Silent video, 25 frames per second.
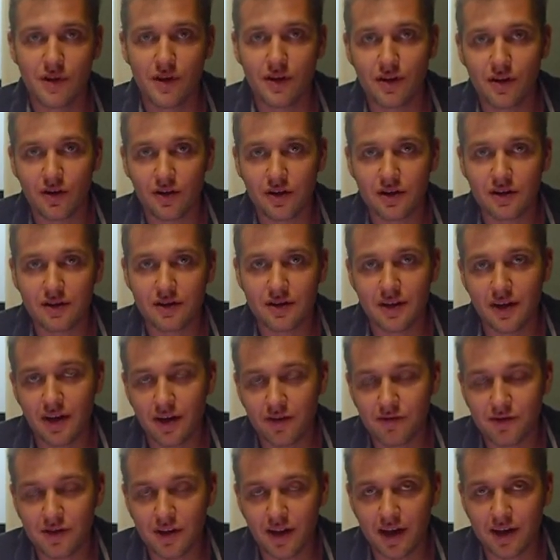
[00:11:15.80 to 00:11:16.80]
you know,
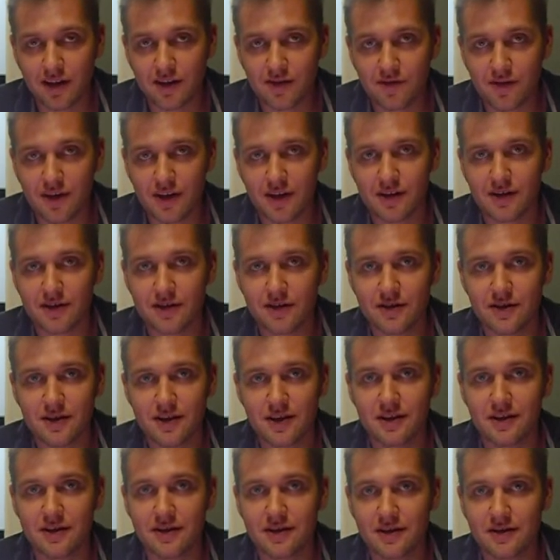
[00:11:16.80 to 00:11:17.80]
if you like the video,
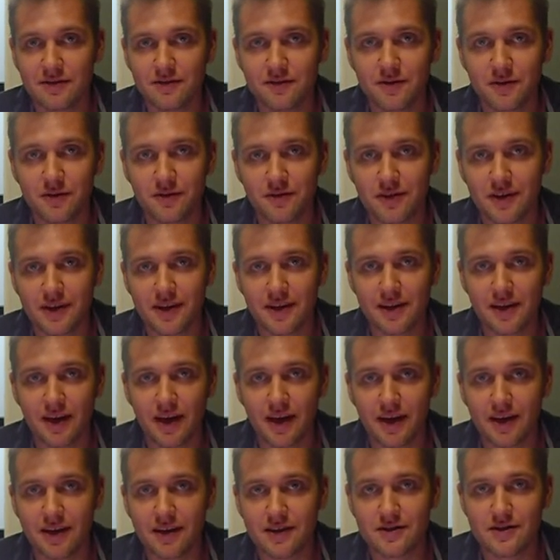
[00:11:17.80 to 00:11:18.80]
then feel free to
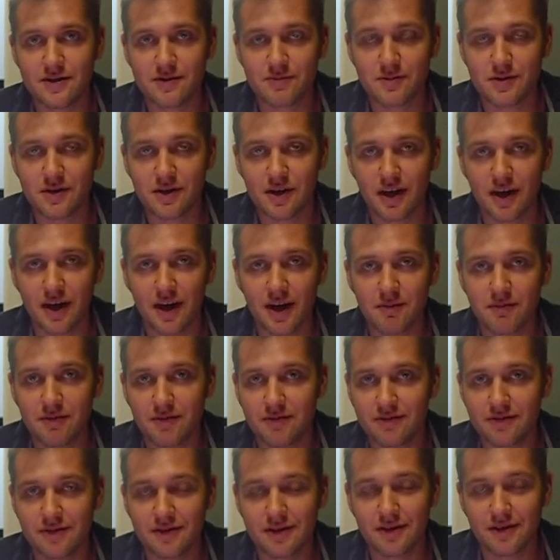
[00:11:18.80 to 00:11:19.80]
like and subscribe.
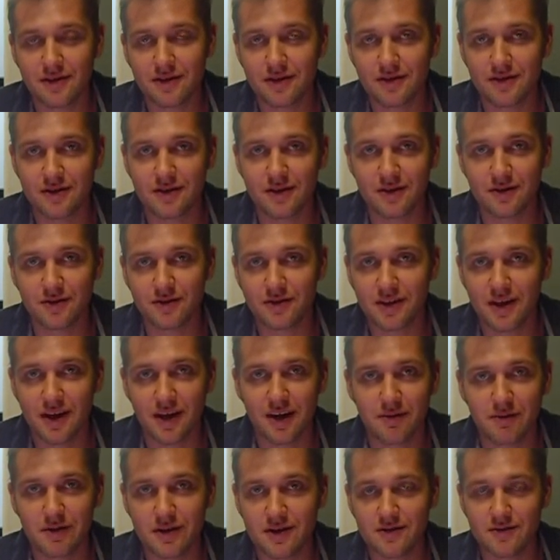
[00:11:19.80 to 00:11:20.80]
If you don't
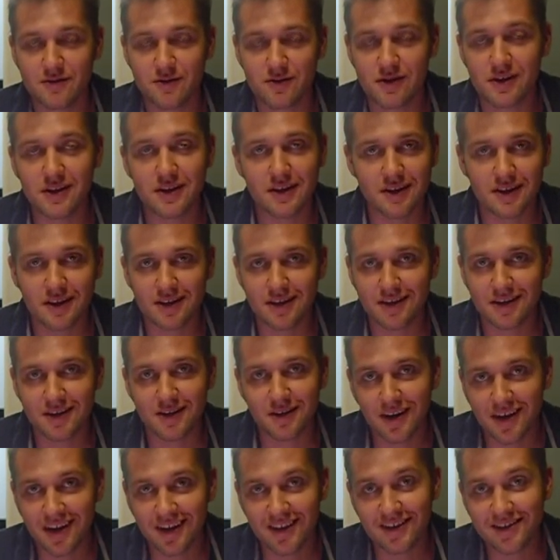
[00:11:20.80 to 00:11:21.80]
care much for it, then
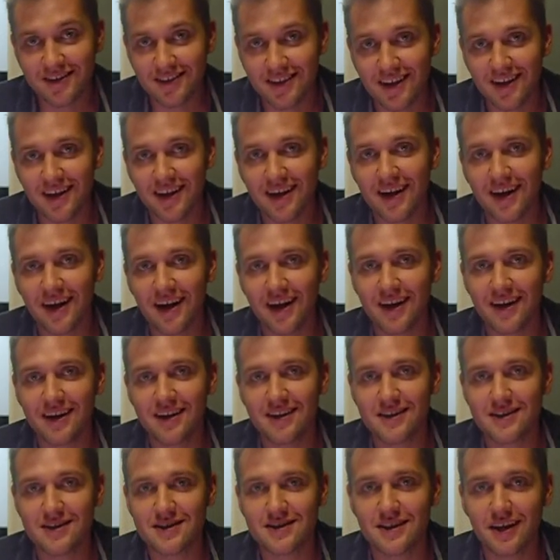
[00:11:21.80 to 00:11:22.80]
go ahead
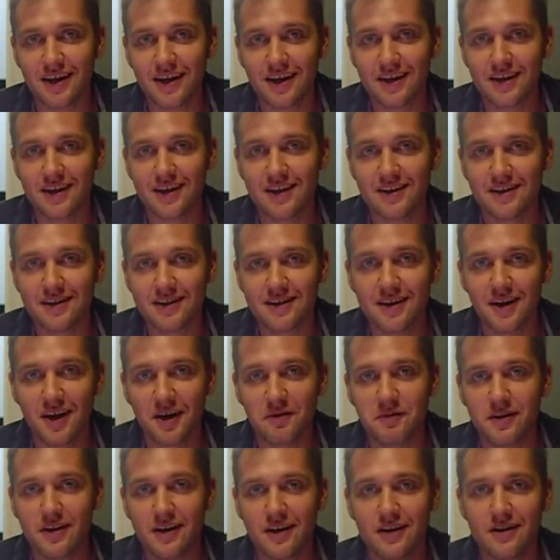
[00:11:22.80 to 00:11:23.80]
and dislike and
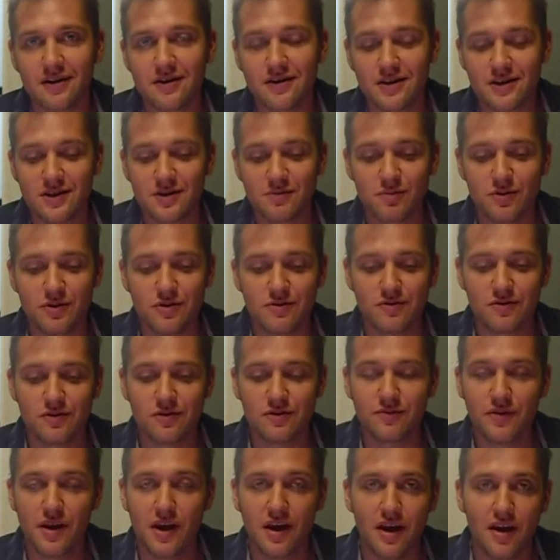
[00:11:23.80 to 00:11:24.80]
comment on your
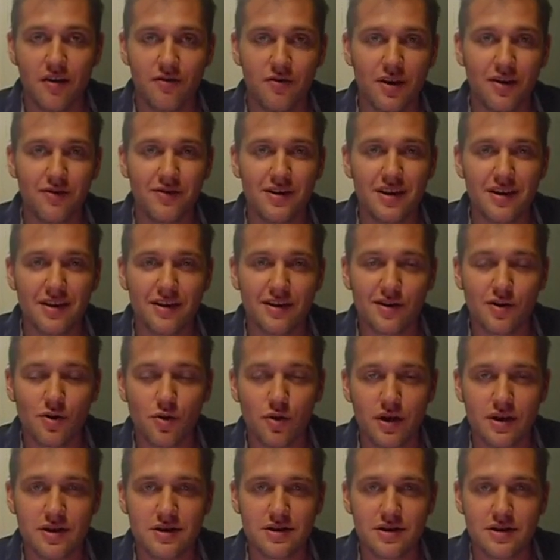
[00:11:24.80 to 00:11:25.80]
disapproval. If you have any other
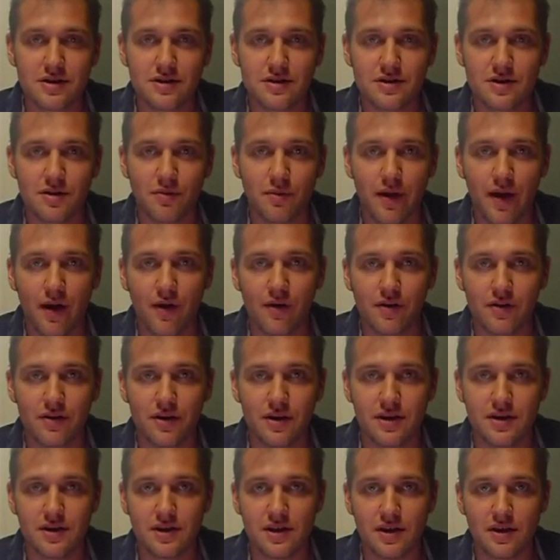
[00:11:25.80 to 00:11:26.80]
questions about
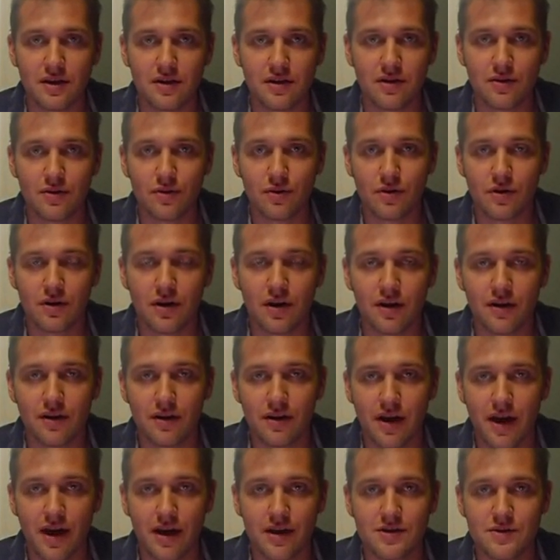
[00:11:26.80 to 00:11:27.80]
creatine or
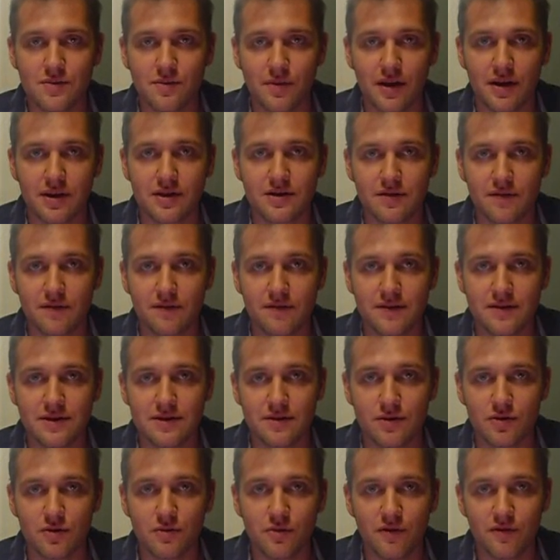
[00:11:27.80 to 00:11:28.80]
other aspects of
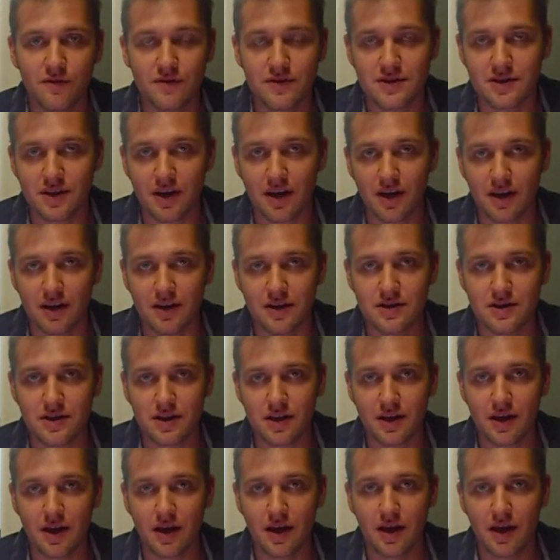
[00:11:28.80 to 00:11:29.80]
human
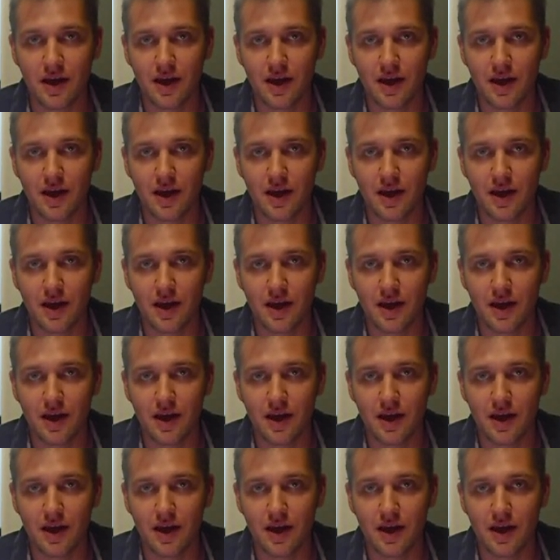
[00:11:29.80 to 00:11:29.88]
physiology,